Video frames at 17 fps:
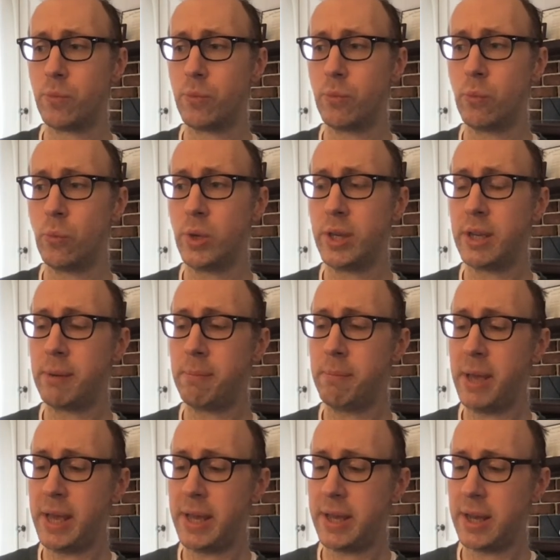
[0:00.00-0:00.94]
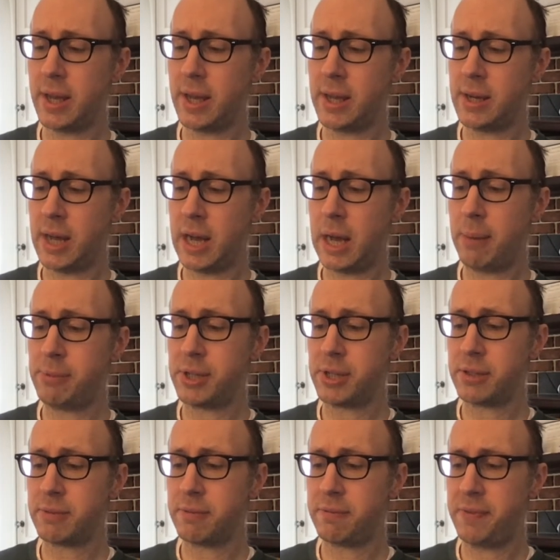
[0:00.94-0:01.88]
we can make an
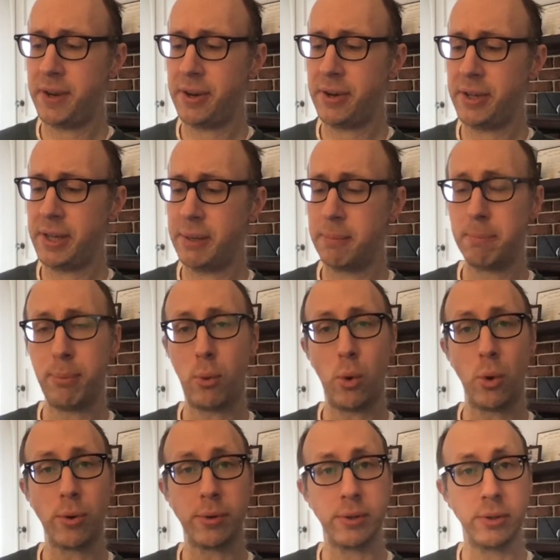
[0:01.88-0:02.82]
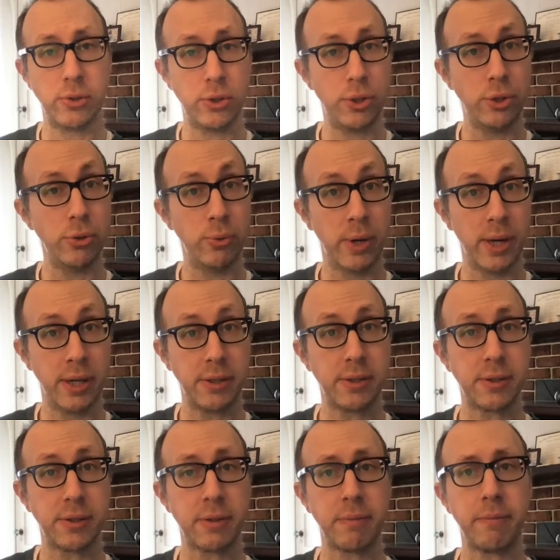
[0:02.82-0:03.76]
object very important to
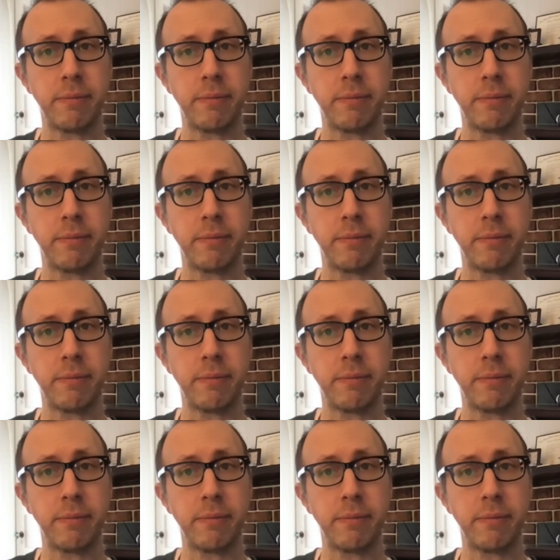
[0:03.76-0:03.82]
us